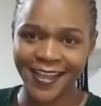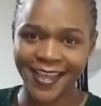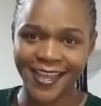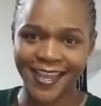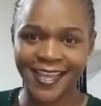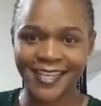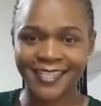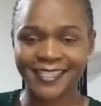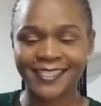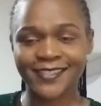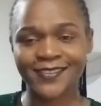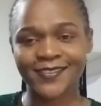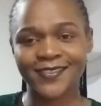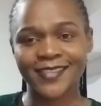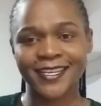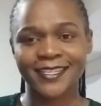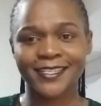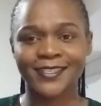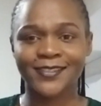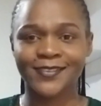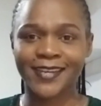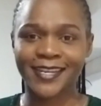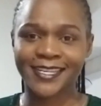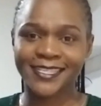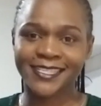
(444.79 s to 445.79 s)
Yes, so
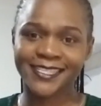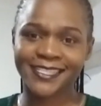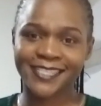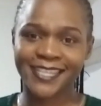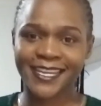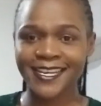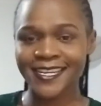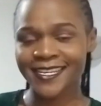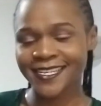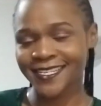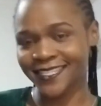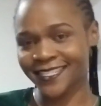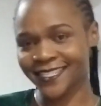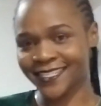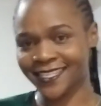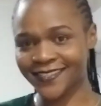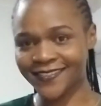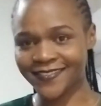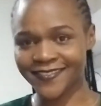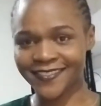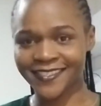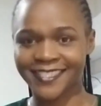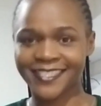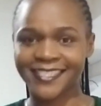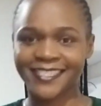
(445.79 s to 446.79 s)
that you can stay
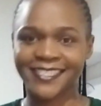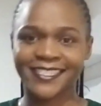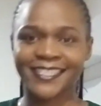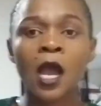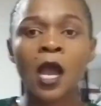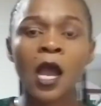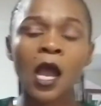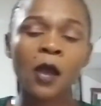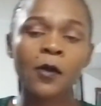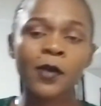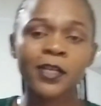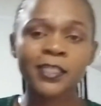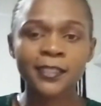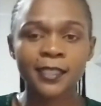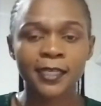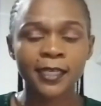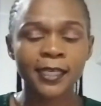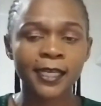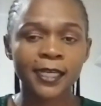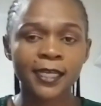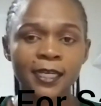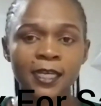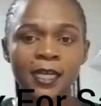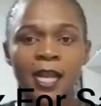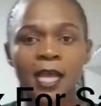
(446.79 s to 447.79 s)
tuned. Our
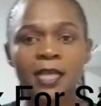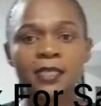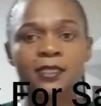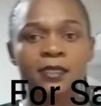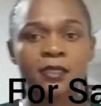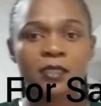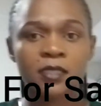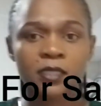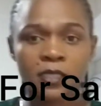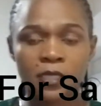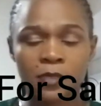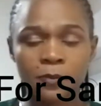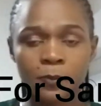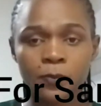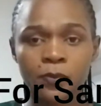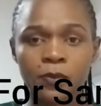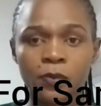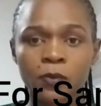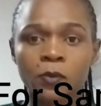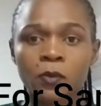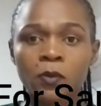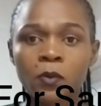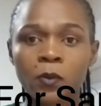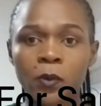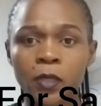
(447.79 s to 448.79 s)
second last tip
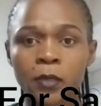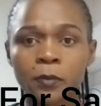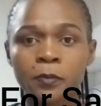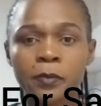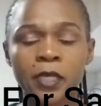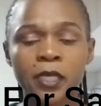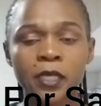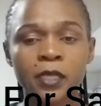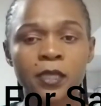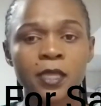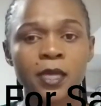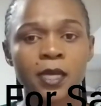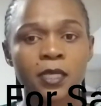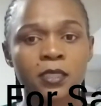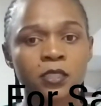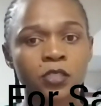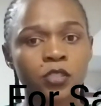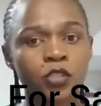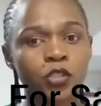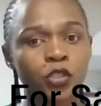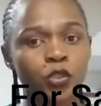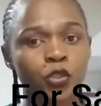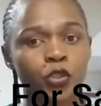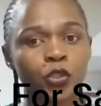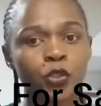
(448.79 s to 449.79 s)
will be
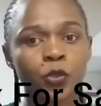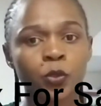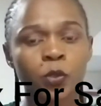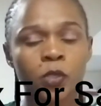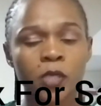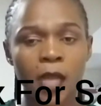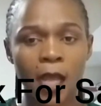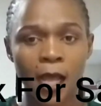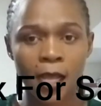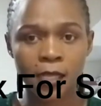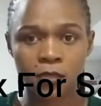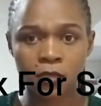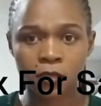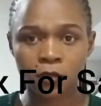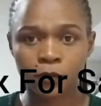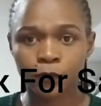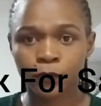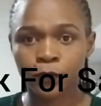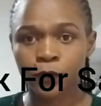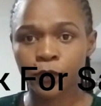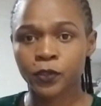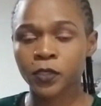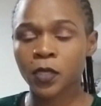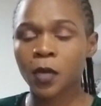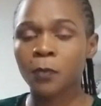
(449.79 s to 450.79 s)
that you should ask
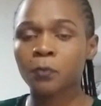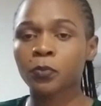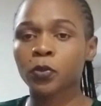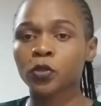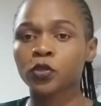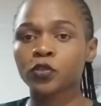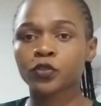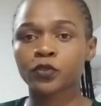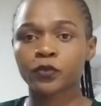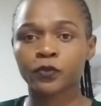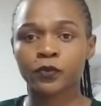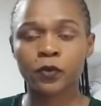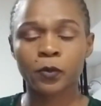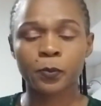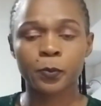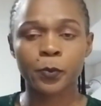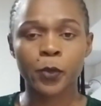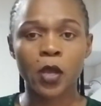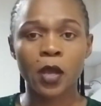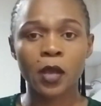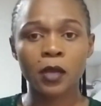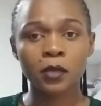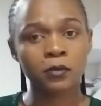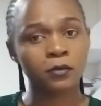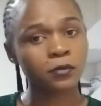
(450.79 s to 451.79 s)
for samples from
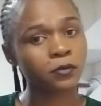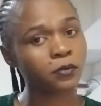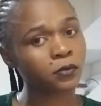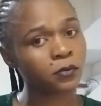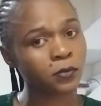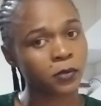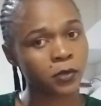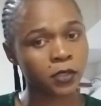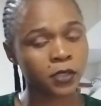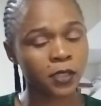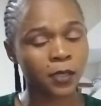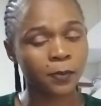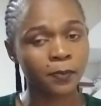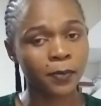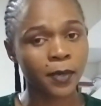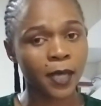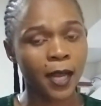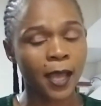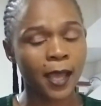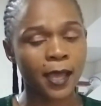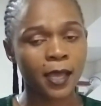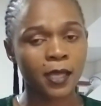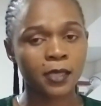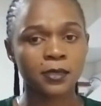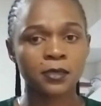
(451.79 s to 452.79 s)
your
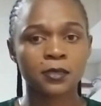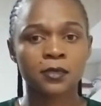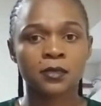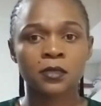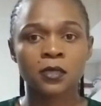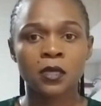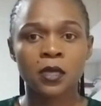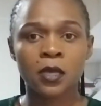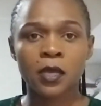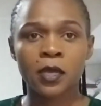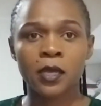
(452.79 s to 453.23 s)
suppliers.